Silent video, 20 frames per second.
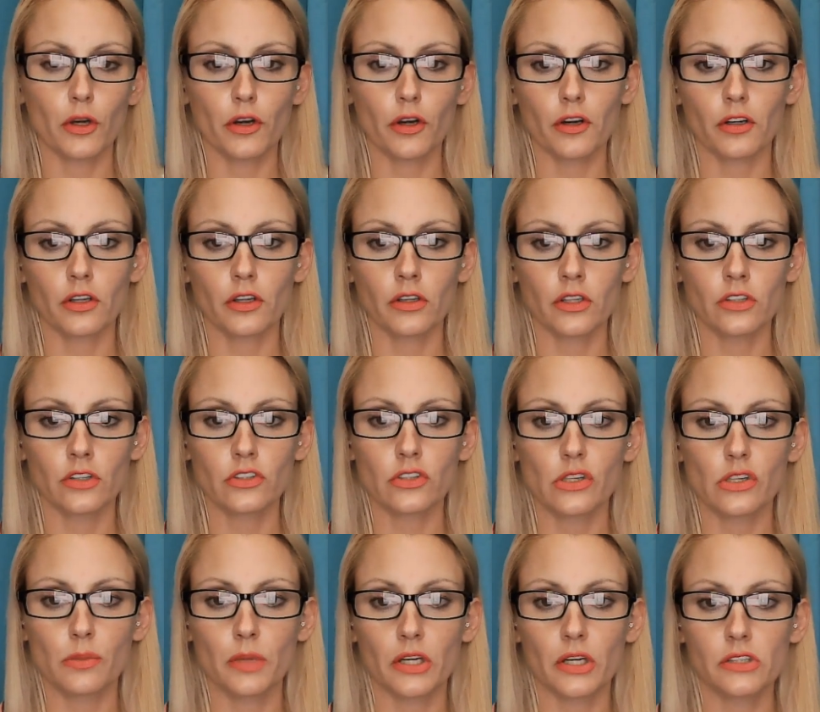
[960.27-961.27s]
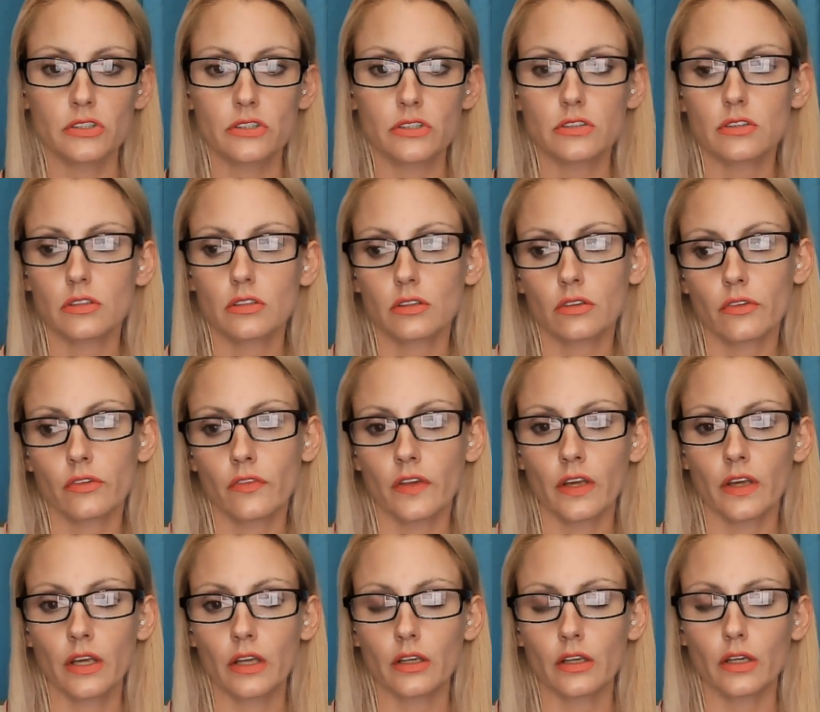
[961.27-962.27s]
and I do the best
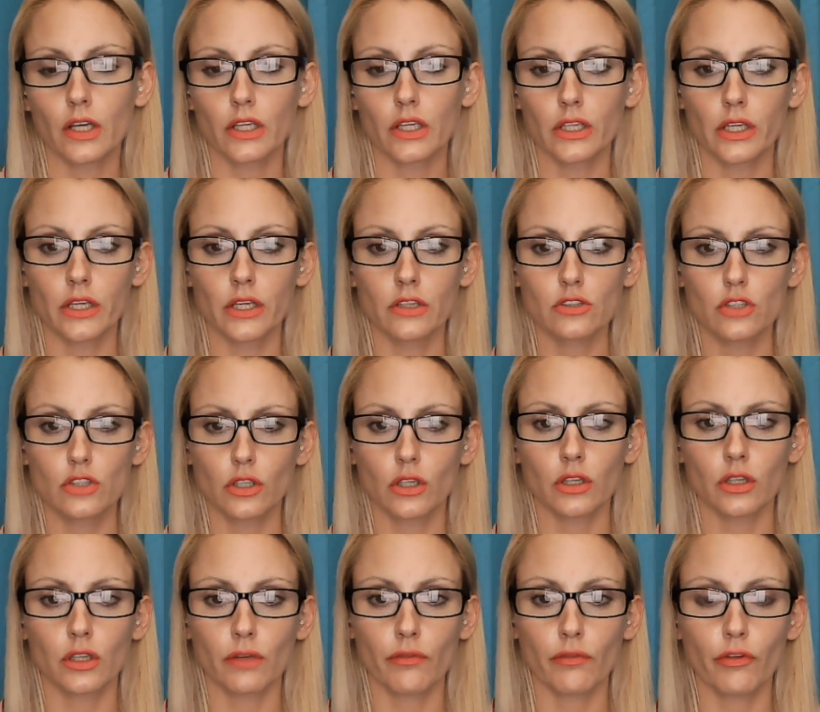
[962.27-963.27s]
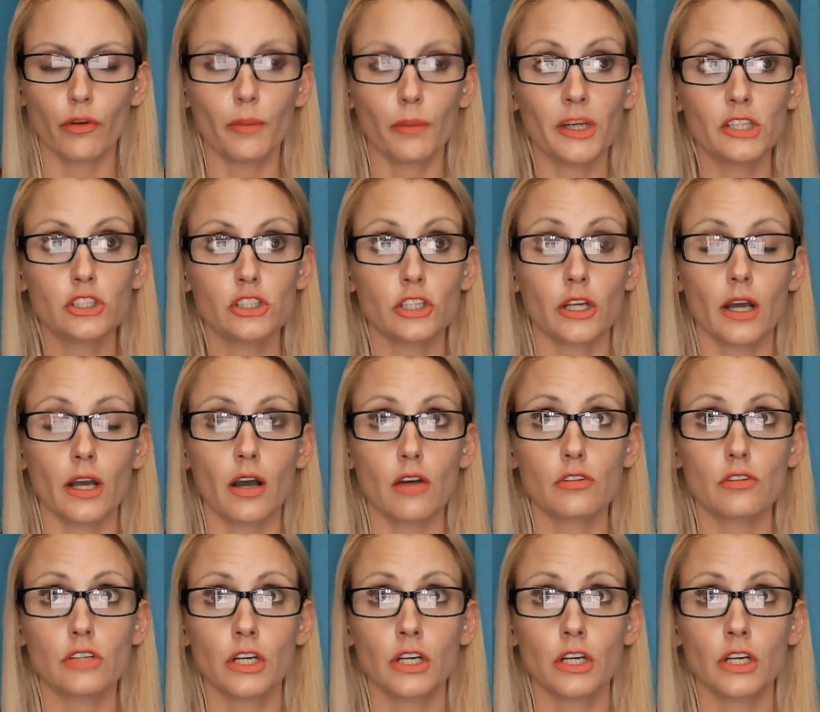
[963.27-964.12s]
that I can to get the information out.